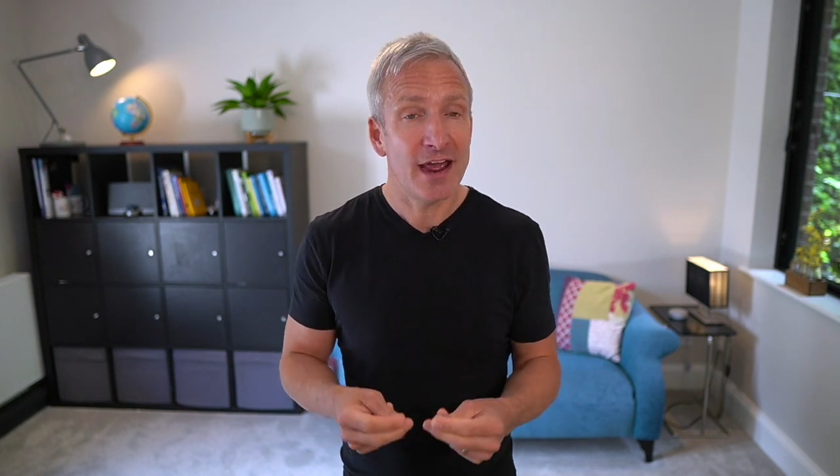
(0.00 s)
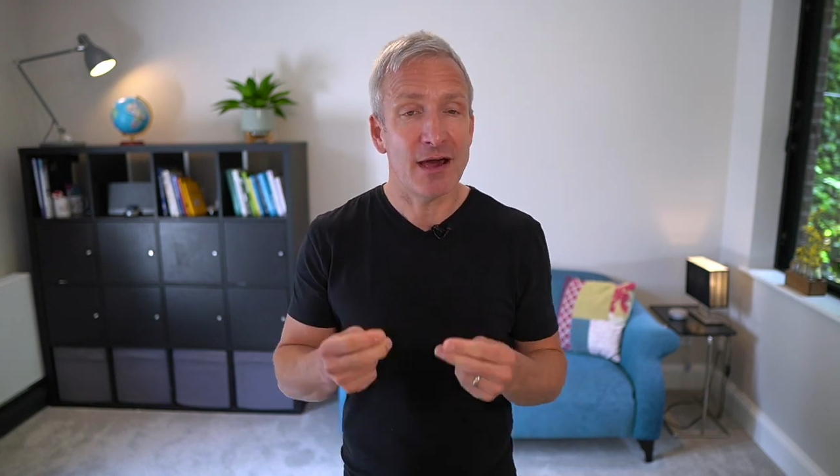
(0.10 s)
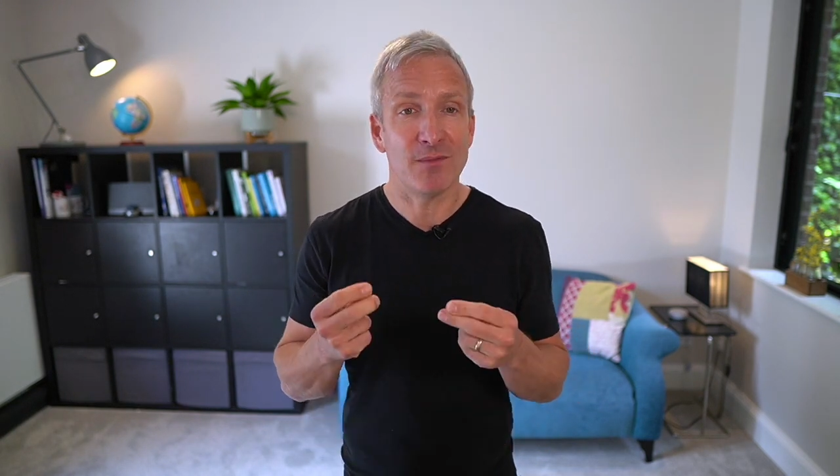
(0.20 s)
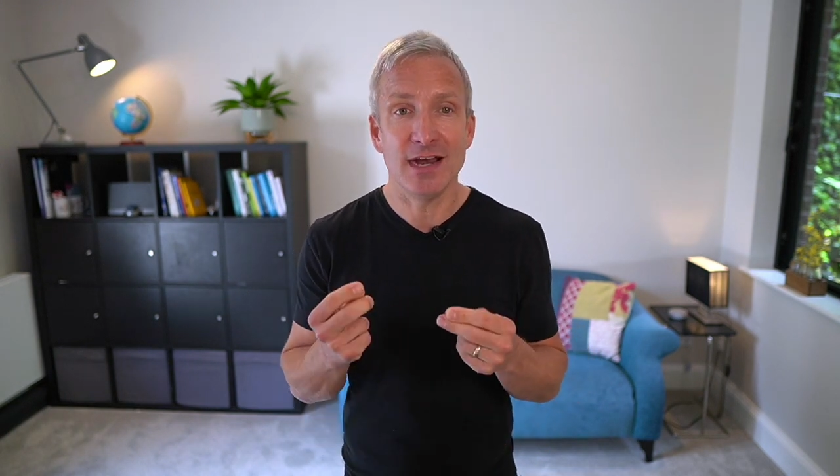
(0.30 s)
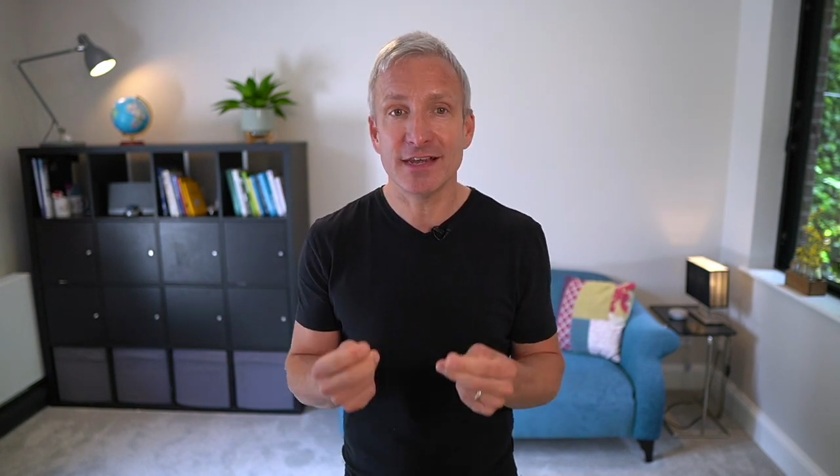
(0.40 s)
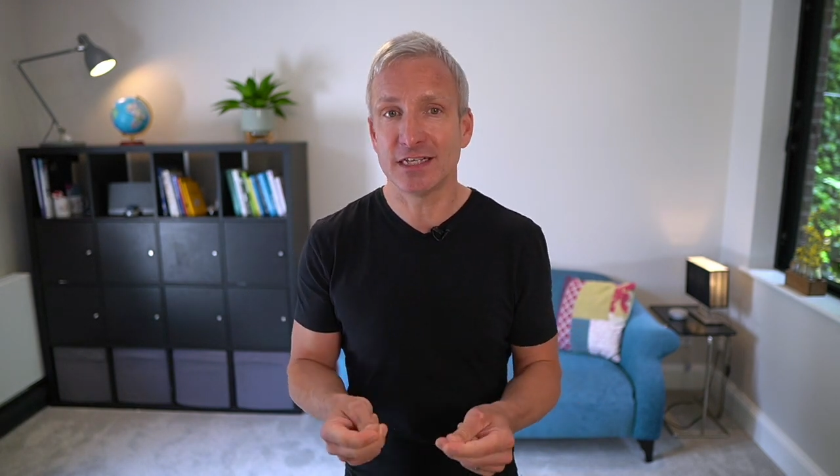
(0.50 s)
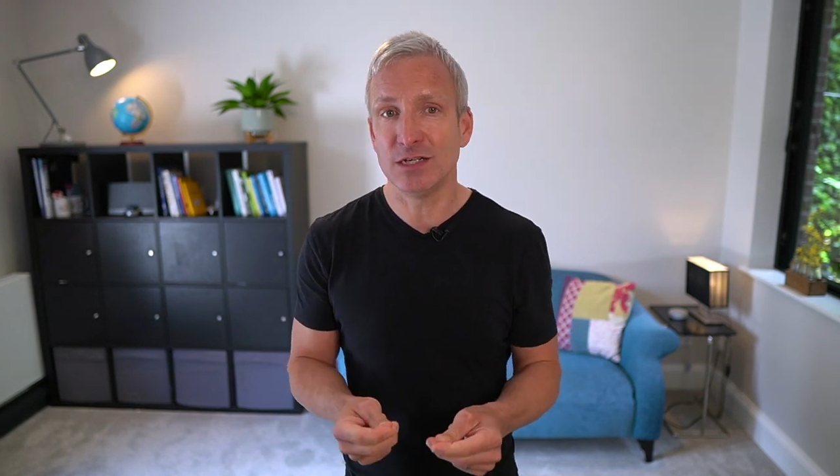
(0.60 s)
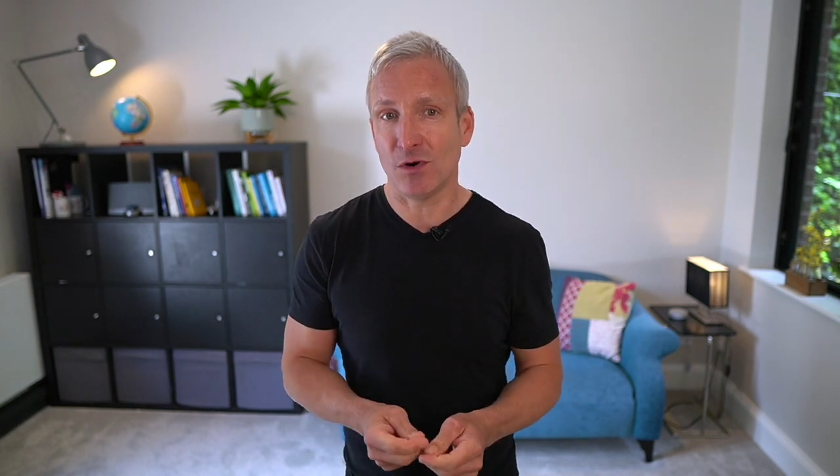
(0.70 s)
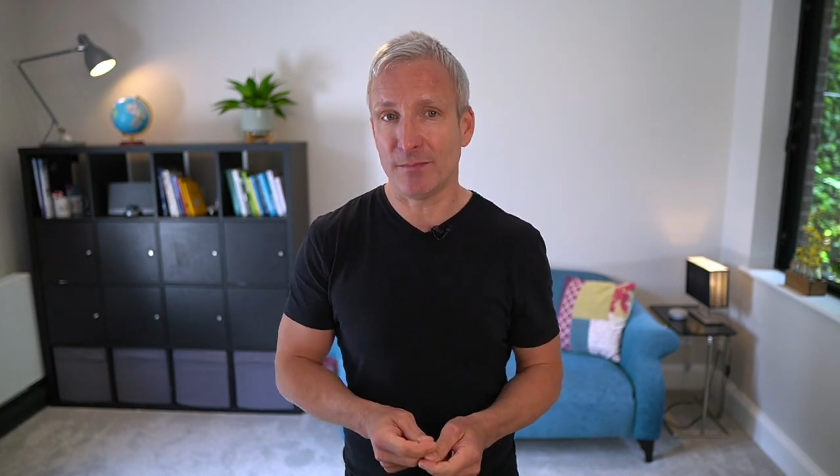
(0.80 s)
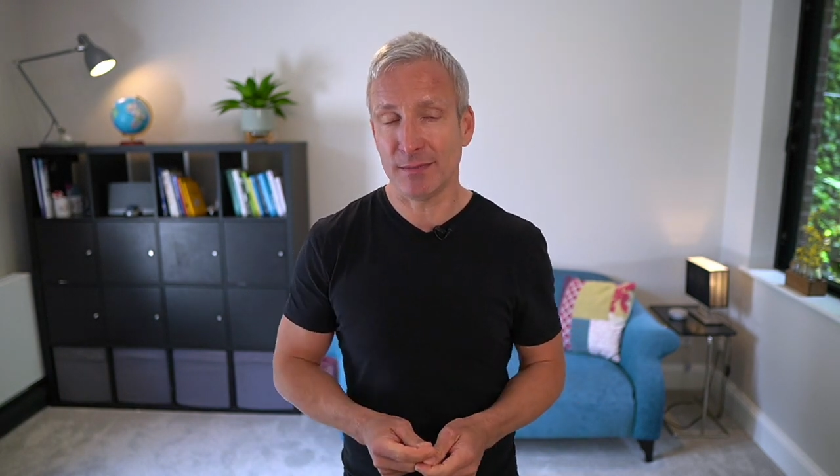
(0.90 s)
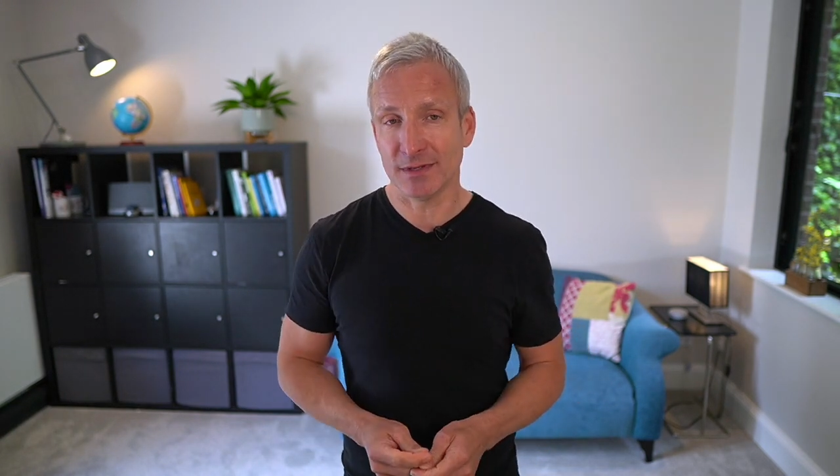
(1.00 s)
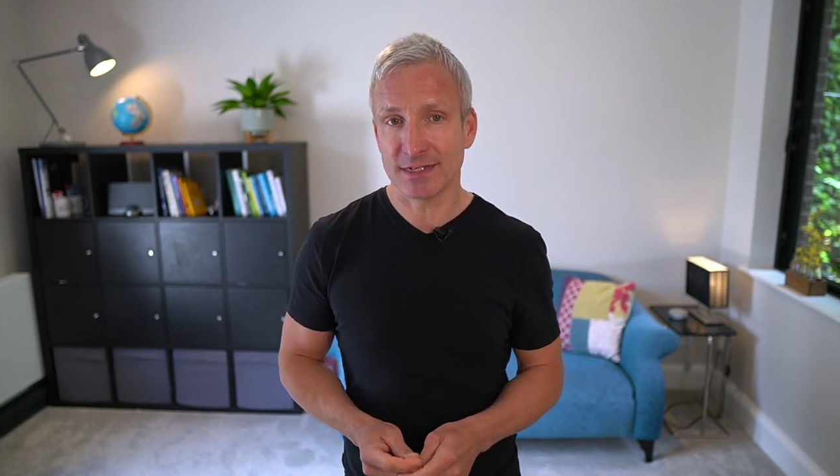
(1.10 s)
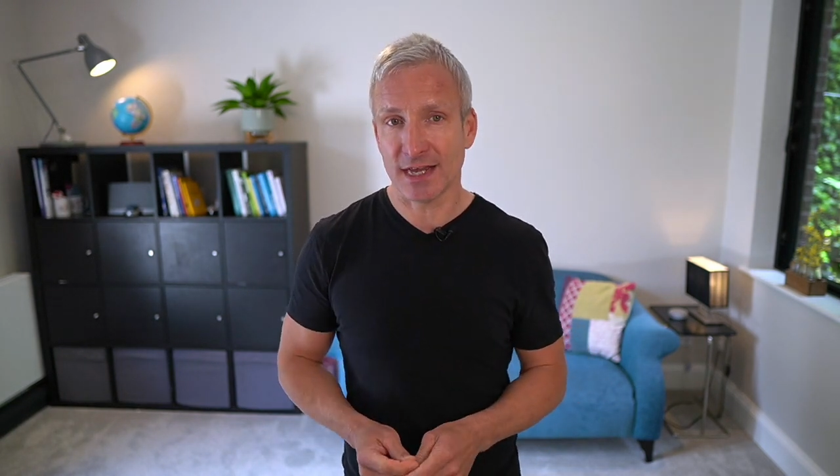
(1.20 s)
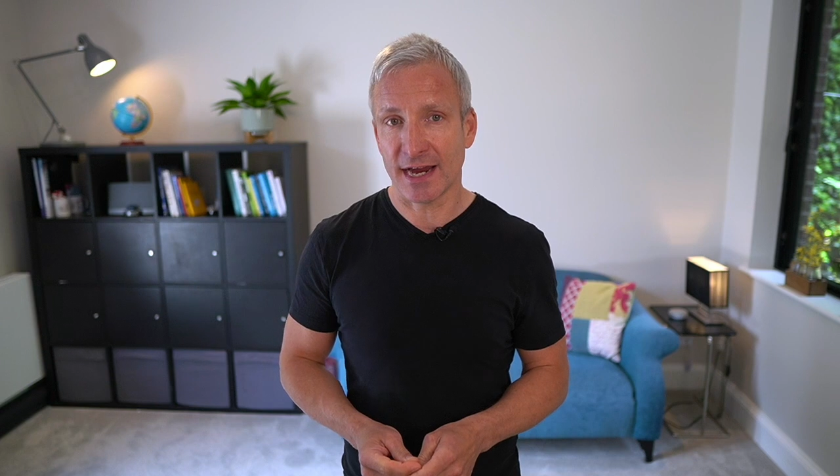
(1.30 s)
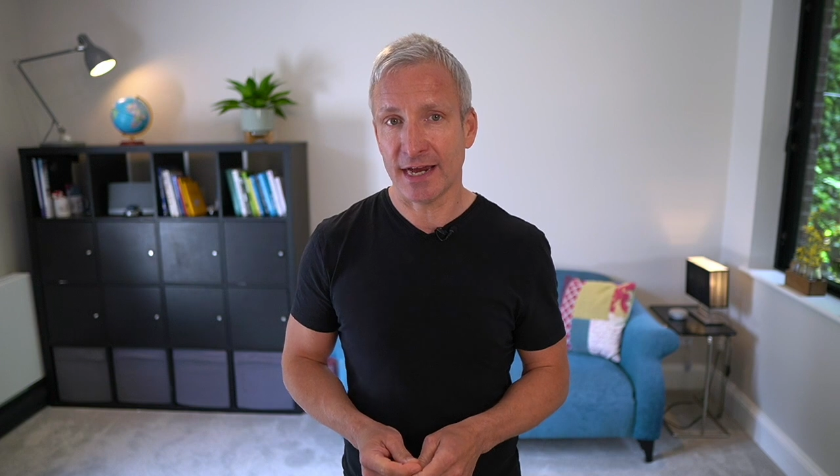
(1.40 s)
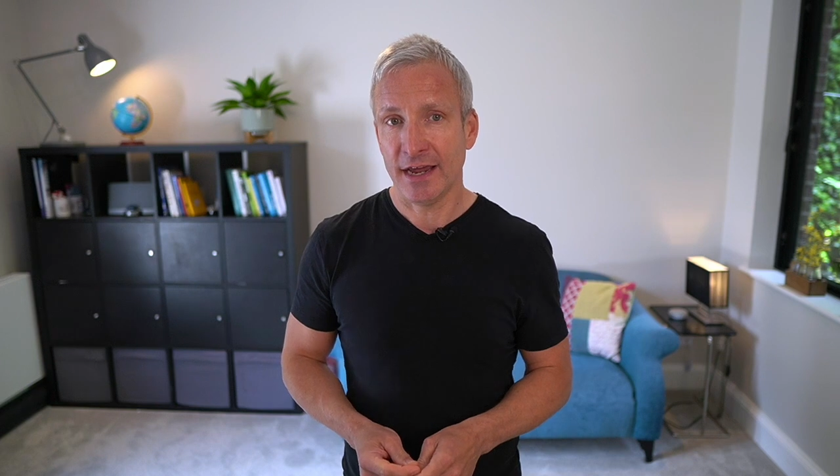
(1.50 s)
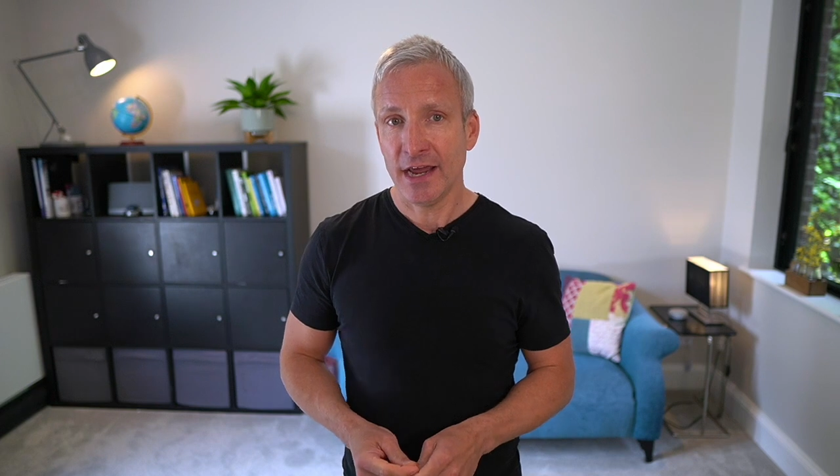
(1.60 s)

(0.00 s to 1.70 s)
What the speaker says: And we listen to what people say.